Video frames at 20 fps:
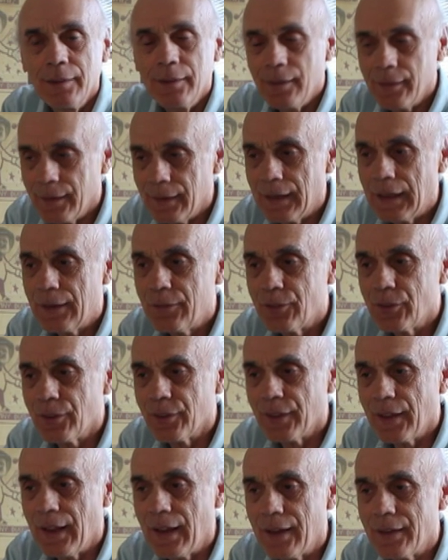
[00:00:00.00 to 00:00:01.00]
And then after
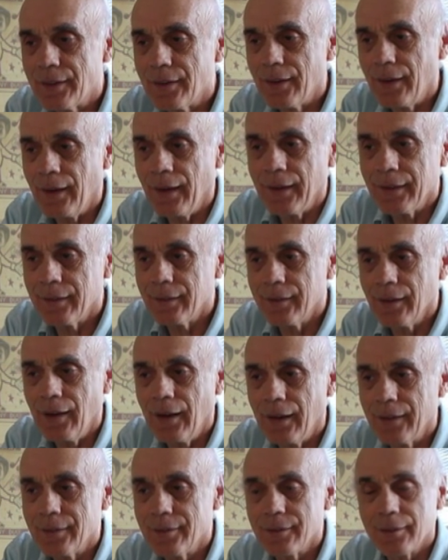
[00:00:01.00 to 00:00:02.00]
that, I
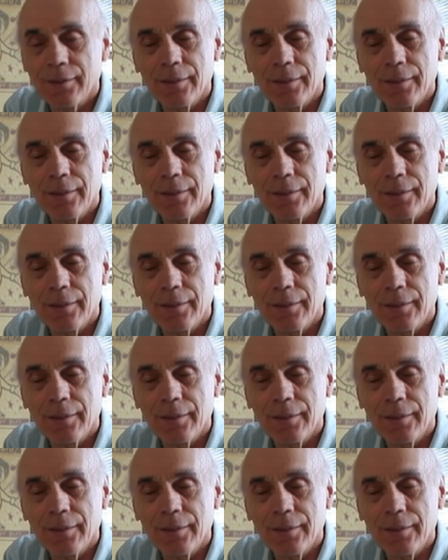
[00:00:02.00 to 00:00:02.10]
got